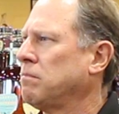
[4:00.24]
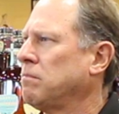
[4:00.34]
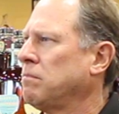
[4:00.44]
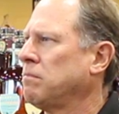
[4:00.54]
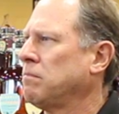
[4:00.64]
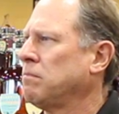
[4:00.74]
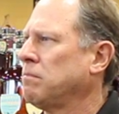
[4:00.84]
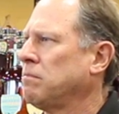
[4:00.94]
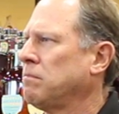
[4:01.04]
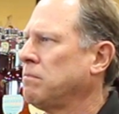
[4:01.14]

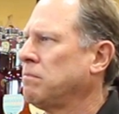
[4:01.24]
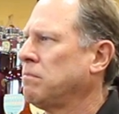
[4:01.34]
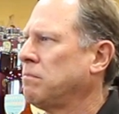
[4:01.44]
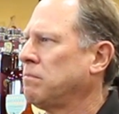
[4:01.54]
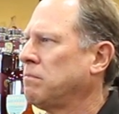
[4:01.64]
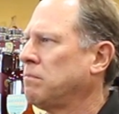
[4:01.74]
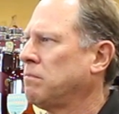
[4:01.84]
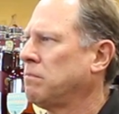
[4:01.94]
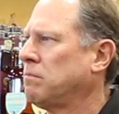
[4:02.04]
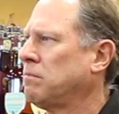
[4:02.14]

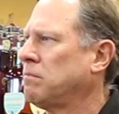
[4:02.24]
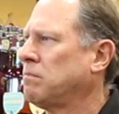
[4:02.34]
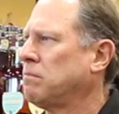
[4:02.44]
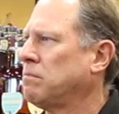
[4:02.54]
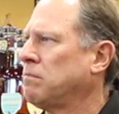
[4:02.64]
(not speaking)